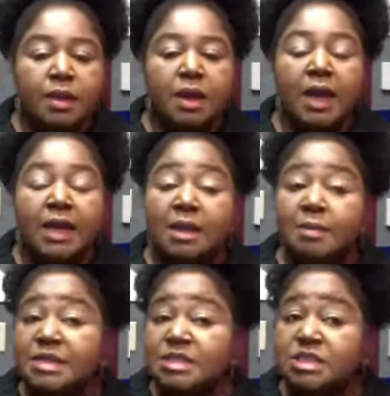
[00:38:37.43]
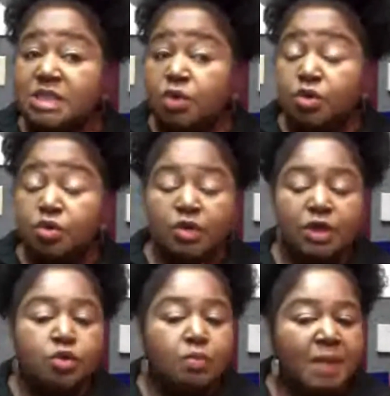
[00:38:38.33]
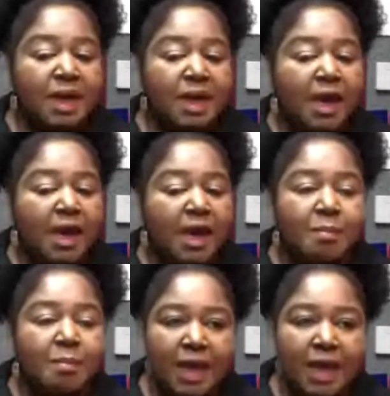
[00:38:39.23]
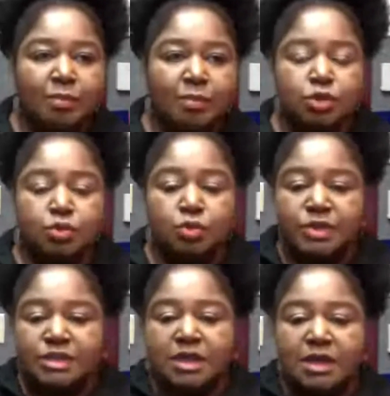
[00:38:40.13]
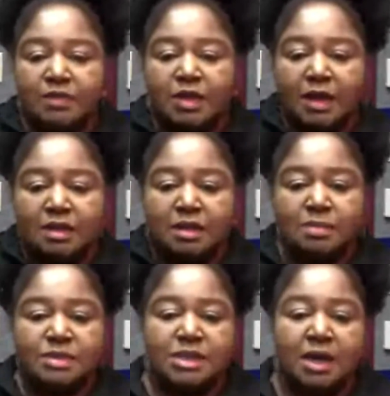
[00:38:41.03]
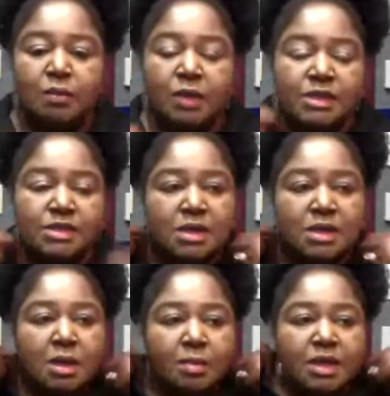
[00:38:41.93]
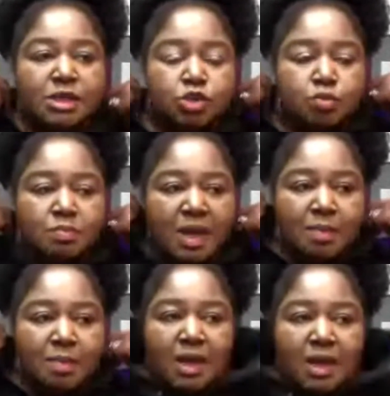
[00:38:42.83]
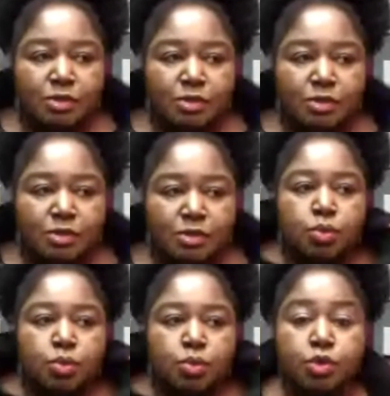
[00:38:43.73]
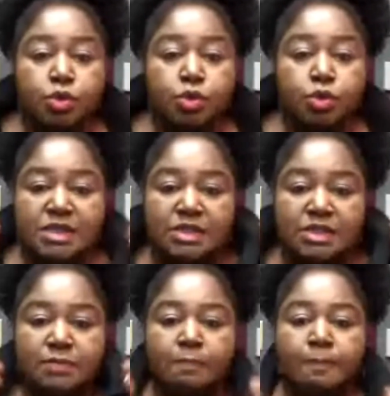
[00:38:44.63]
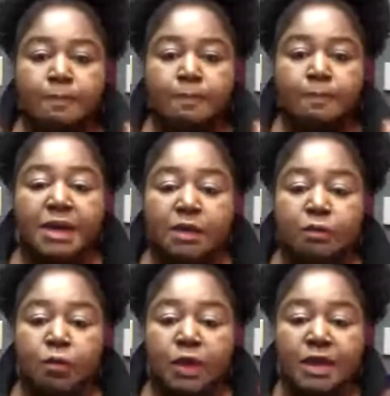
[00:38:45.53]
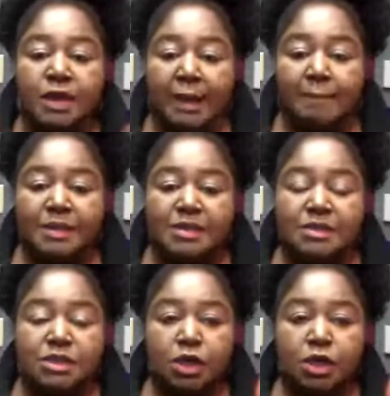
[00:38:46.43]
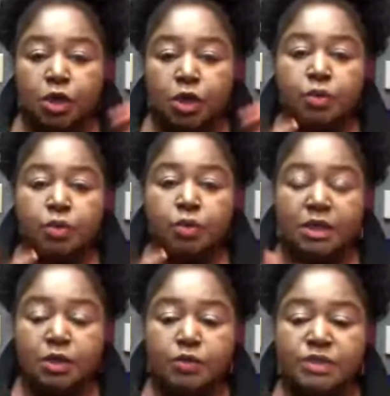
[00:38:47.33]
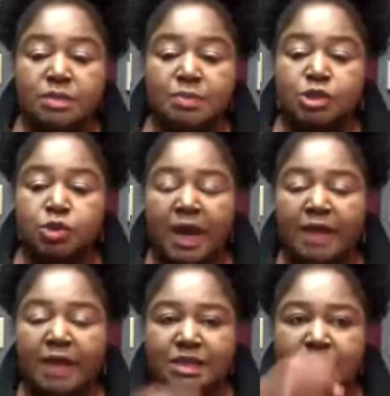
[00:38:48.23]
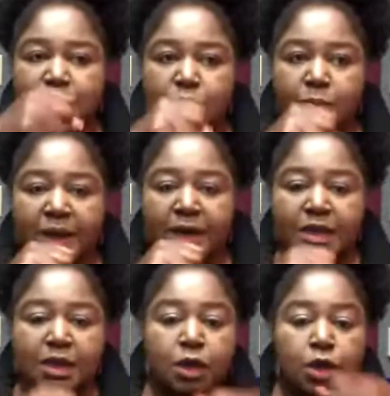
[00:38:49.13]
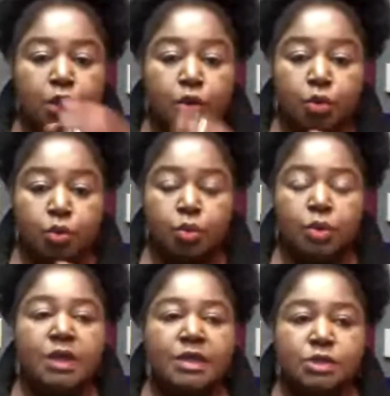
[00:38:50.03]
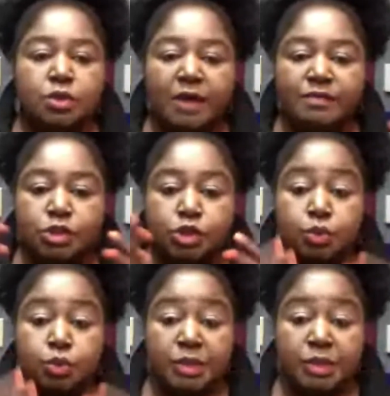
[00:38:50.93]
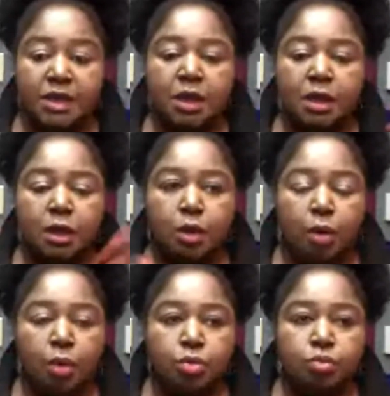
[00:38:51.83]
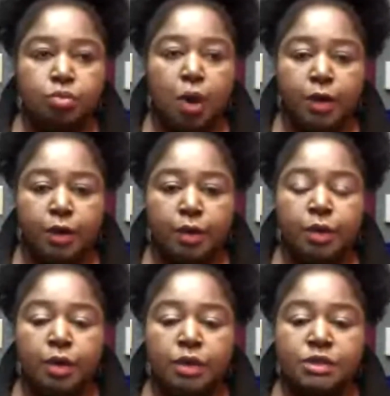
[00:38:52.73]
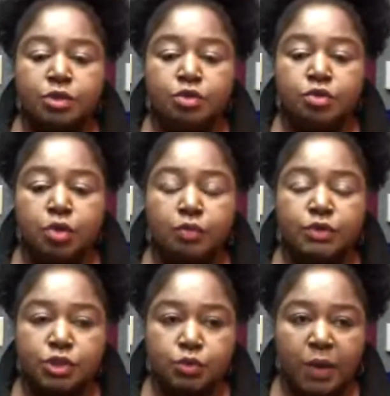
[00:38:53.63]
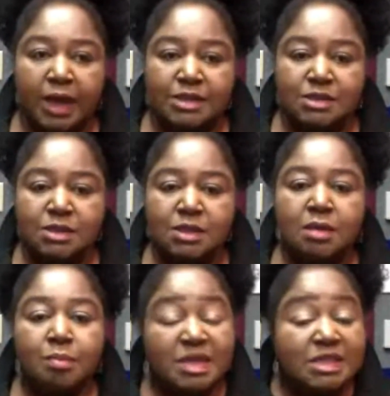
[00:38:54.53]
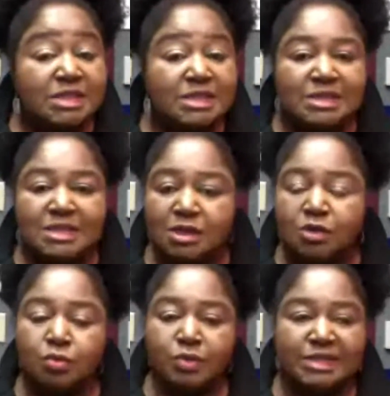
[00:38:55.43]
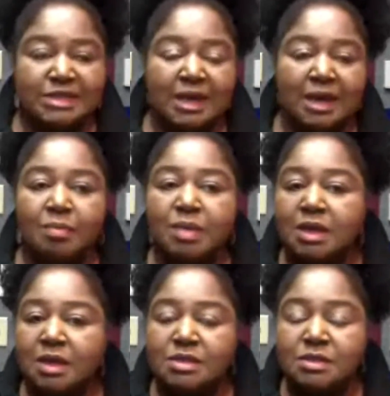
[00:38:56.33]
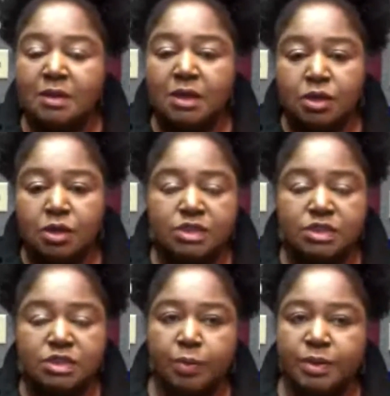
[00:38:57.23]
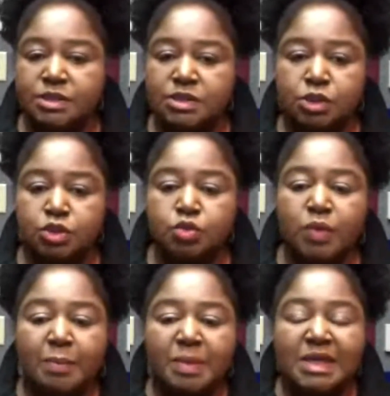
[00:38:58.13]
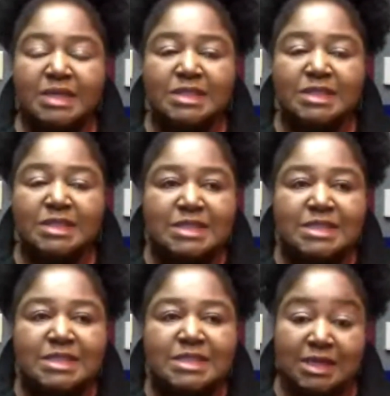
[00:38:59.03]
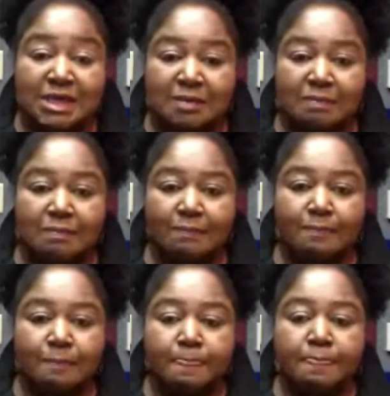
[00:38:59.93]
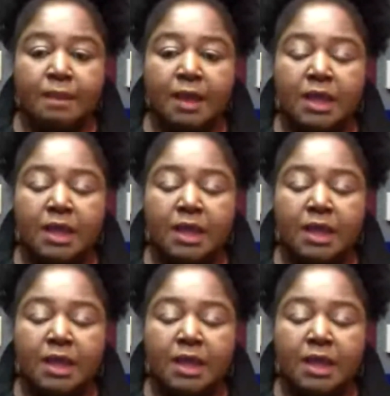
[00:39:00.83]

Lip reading: And let me just tell you, you may be able to, the reason I give it like a thumb sideways, because you may be able to use this, but what happens, you can use it, but you have to keep your body cool. So you have to drink cold water so you don't sweat. But it's still risque because your scalp could still sweat because it's steam. And